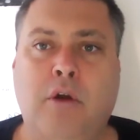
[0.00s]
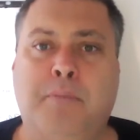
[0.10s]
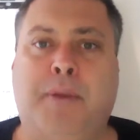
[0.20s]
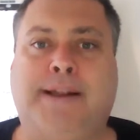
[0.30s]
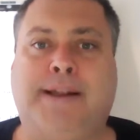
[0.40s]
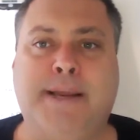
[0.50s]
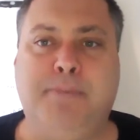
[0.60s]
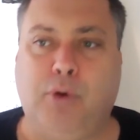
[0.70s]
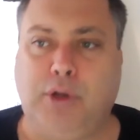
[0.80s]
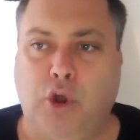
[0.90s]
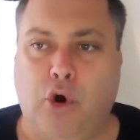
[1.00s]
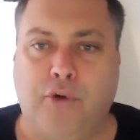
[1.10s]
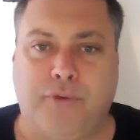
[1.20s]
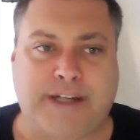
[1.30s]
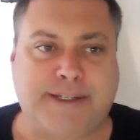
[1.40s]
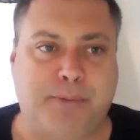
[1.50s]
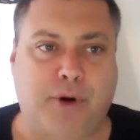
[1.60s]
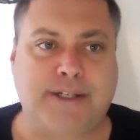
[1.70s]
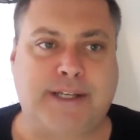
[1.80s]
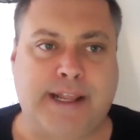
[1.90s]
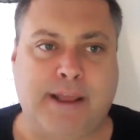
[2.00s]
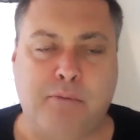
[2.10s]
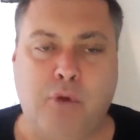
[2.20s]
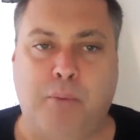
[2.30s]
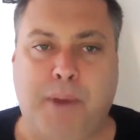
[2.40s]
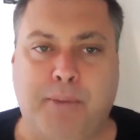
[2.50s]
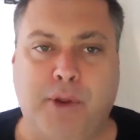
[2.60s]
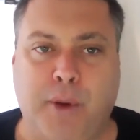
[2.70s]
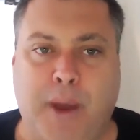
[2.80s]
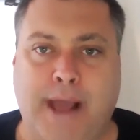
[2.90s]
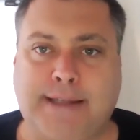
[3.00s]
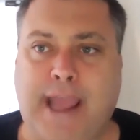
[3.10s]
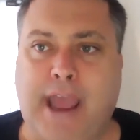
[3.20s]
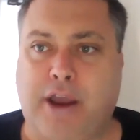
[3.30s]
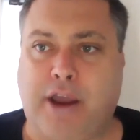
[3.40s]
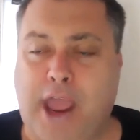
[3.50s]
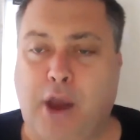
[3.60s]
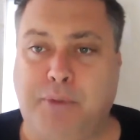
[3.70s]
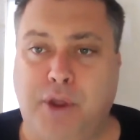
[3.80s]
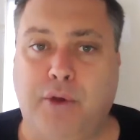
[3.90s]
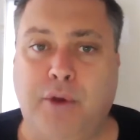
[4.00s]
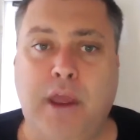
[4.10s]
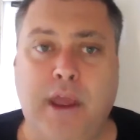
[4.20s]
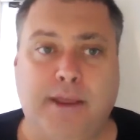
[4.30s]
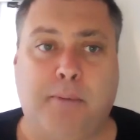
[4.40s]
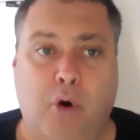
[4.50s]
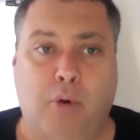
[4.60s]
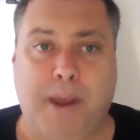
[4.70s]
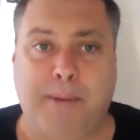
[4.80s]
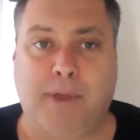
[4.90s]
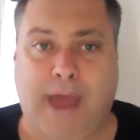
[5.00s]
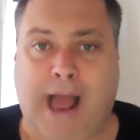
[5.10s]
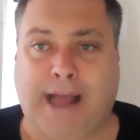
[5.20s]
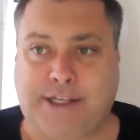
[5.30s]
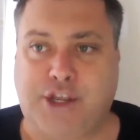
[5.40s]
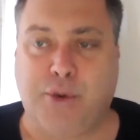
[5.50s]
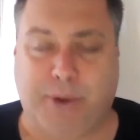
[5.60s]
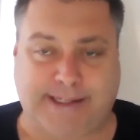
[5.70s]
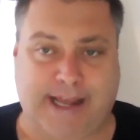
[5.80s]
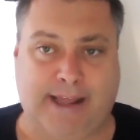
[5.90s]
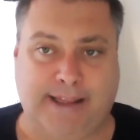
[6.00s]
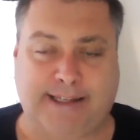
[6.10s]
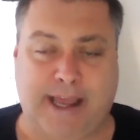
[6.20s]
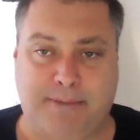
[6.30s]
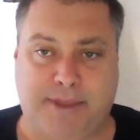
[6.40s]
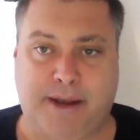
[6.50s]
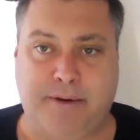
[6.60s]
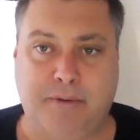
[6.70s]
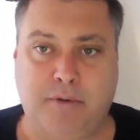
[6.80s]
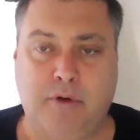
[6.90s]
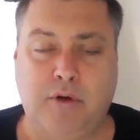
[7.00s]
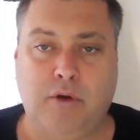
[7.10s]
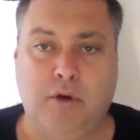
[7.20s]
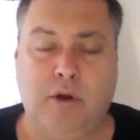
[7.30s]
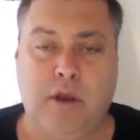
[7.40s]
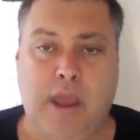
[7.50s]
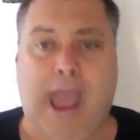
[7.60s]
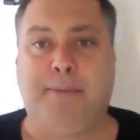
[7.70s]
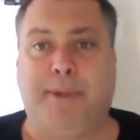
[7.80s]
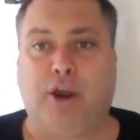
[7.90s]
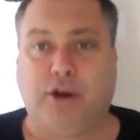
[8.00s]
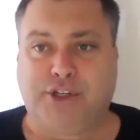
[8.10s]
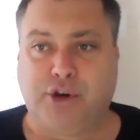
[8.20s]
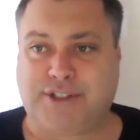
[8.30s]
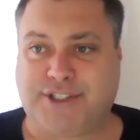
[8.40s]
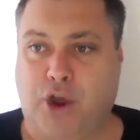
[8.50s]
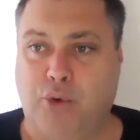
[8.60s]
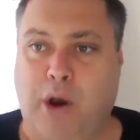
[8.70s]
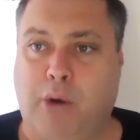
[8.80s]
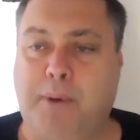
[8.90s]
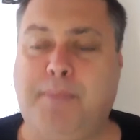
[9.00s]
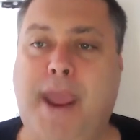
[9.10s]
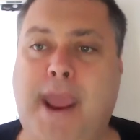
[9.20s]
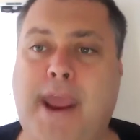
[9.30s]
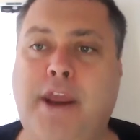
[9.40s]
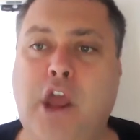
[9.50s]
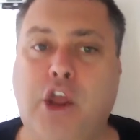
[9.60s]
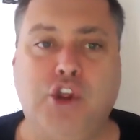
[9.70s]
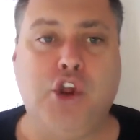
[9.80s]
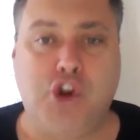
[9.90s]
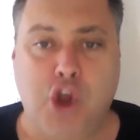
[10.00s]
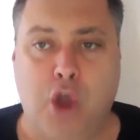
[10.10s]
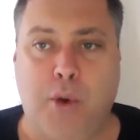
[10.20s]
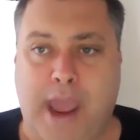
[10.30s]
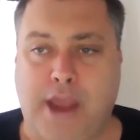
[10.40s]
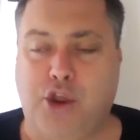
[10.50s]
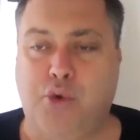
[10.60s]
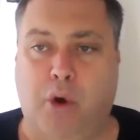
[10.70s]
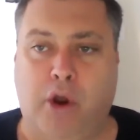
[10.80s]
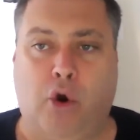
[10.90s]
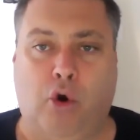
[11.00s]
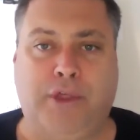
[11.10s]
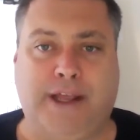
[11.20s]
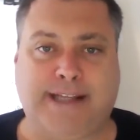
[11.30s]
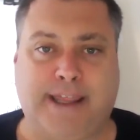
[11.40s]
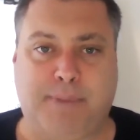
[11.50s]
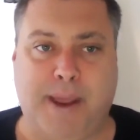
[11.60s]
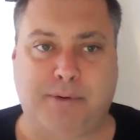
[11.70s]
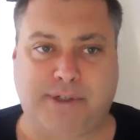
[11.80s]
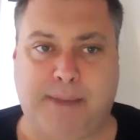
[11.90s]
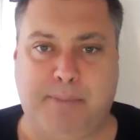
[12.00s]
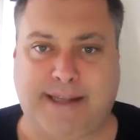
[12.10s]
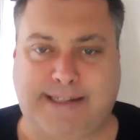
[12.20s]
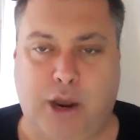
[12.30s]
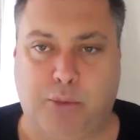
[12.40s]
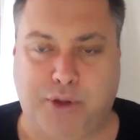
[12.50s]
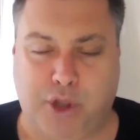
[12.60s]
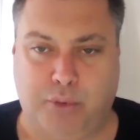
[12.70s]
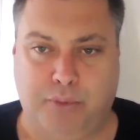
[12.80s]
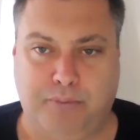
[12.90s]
But simple law of reciprocity, the more people you ask, how can I help you? The more people that ask you exactly the same thing. And because you're so well prepared, you know how you want all these other people to best help you.